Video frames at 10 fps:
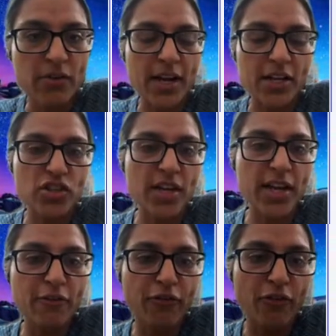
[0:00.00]
will actually
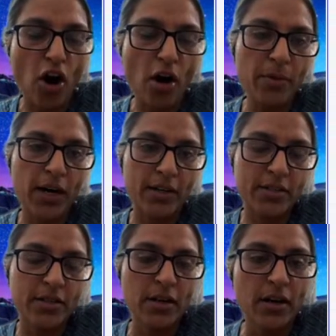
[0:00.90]
inform us
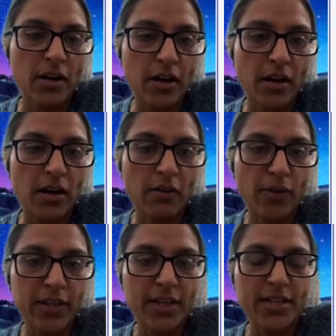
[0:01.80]

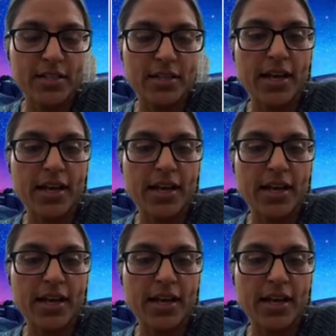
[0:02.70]
whether there's